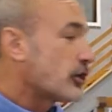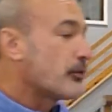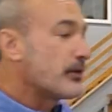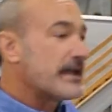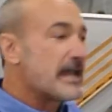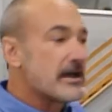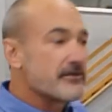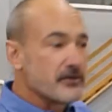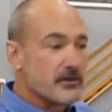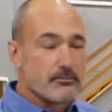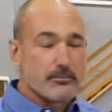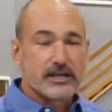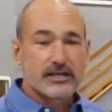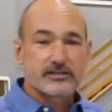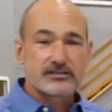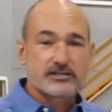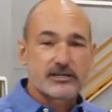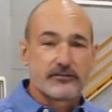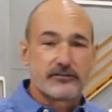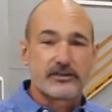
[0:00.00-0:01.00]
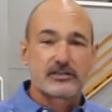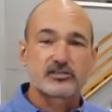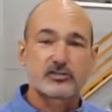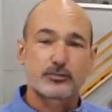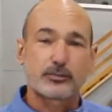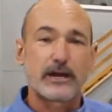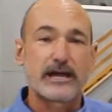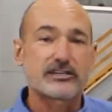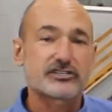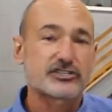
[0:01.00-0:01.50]
we have a mix of
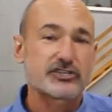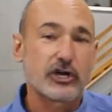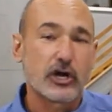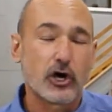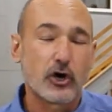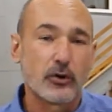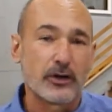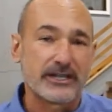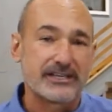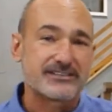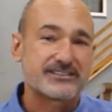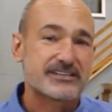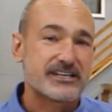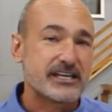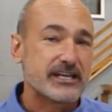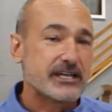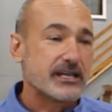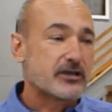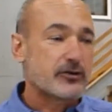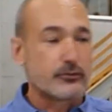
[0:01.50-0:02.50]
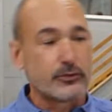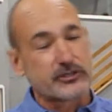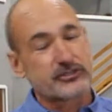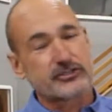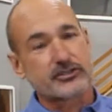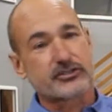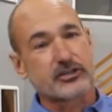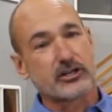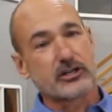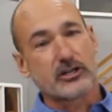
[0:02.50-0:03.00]
espresso and teak, which
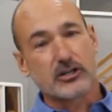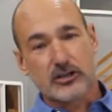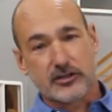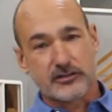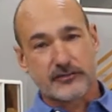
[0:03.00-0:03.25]
is going to look